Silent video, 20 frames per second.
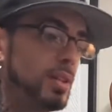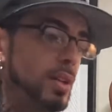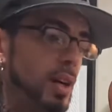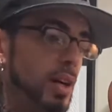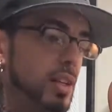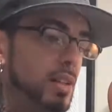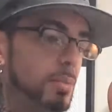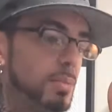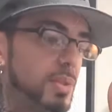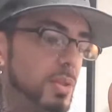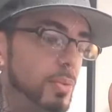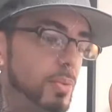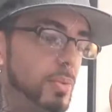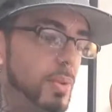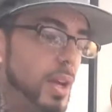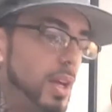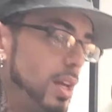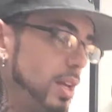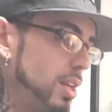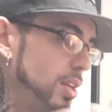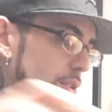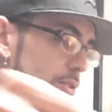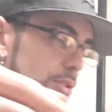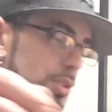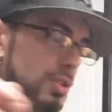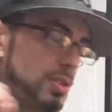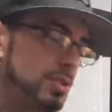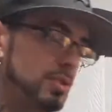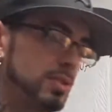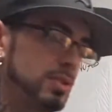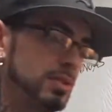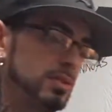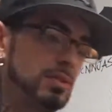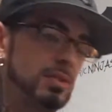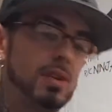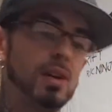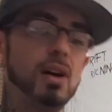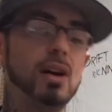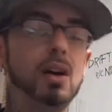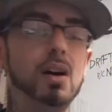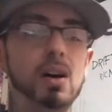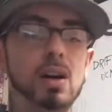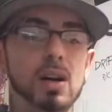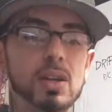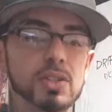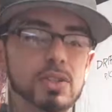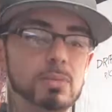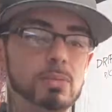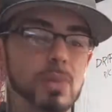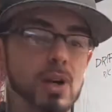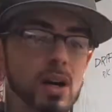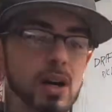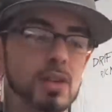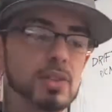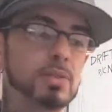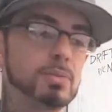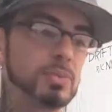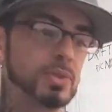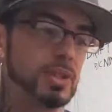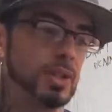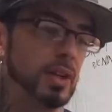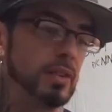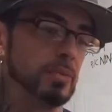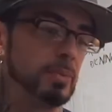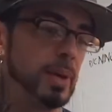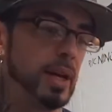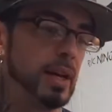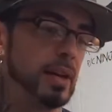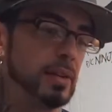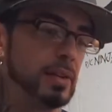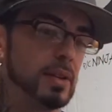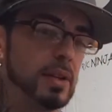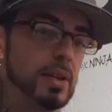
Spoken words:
items and just awesome stuff, man.